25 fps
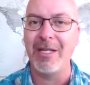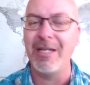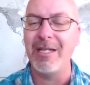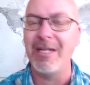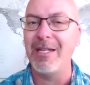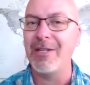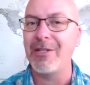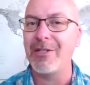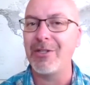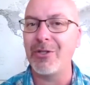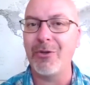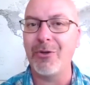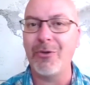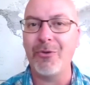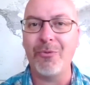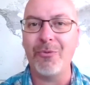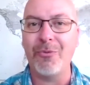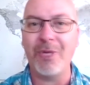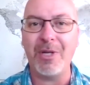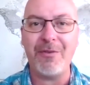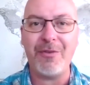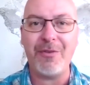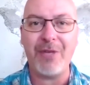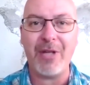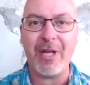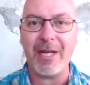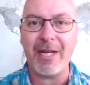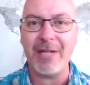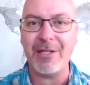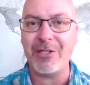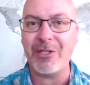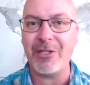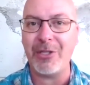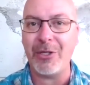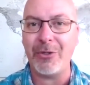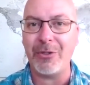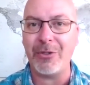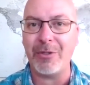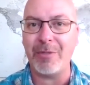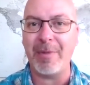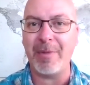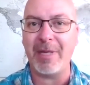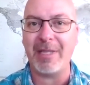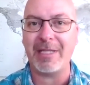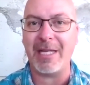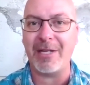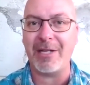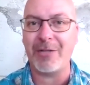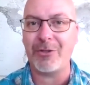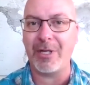So what have you had to do to make
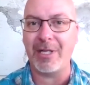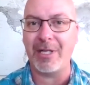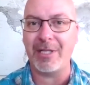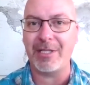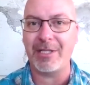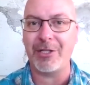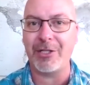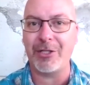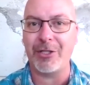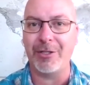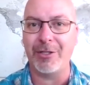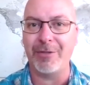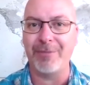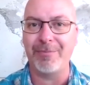that transition?